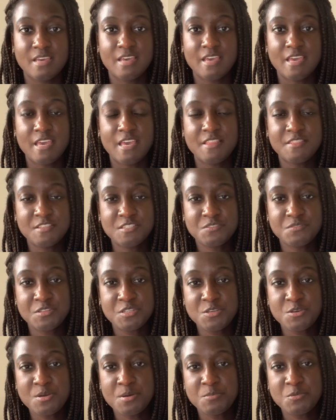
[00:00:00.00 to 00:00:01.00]
In this
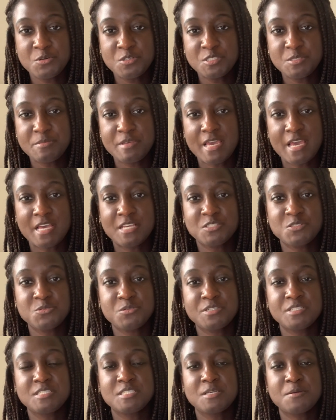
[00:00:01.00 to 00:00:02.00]
video, I'm going to be
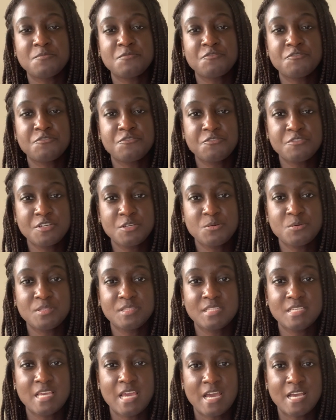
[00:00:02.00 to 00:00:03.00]
answering some
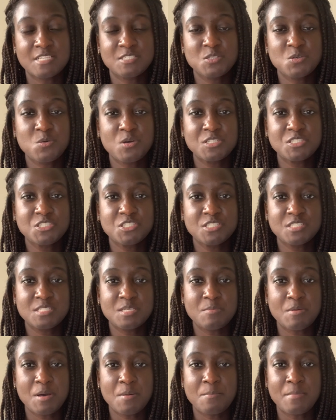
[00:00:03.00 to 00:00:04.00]
frequently asked questions
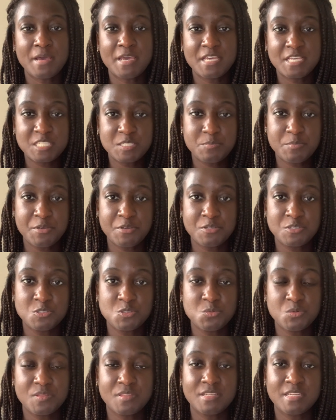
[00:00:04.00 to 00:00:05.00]
about my experience
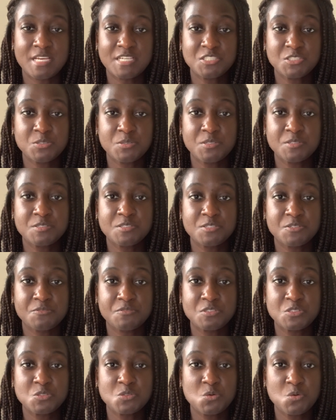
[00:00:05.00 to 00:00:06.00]
with the National Health
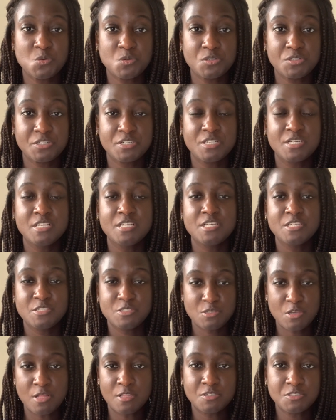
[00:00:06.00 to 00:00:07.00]
Service Corps
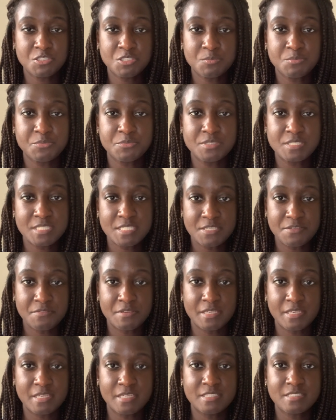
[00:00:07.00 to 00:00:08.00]
scholarship
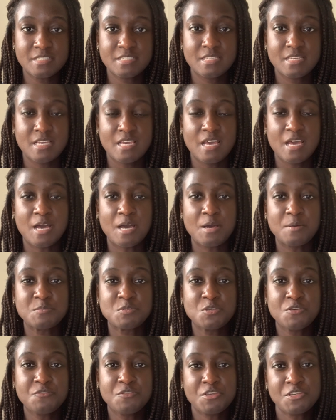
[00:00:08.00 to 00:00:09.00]
receiving it.
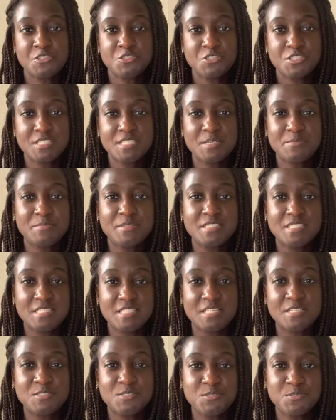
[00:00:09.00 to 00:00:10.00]
So if you're interested, please
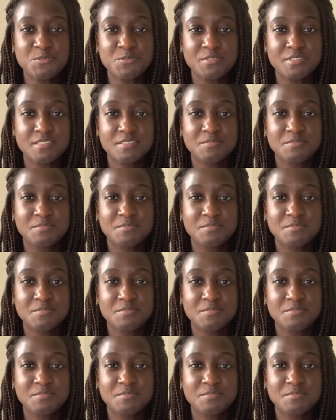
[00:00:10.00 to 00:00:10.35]
stay tuned.